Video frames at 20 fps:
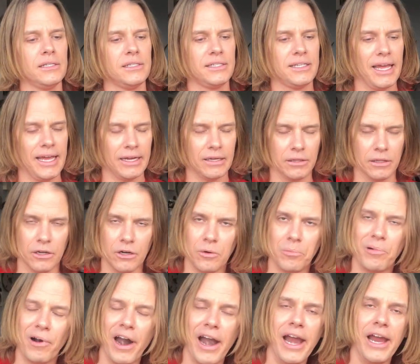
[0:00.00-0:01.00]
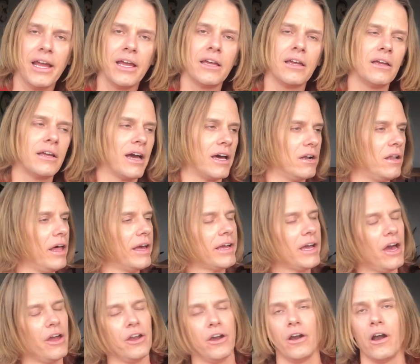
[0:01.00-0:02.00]
take a little break, kind of like
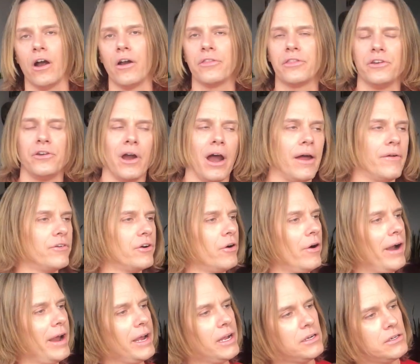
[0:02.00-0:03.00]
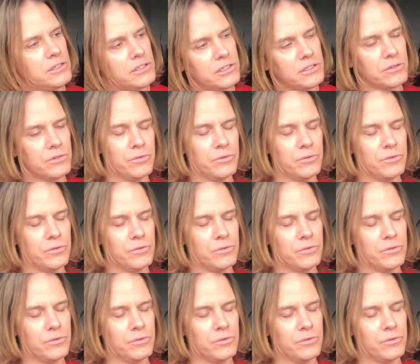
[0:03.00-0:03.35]
how you're out at the driving range,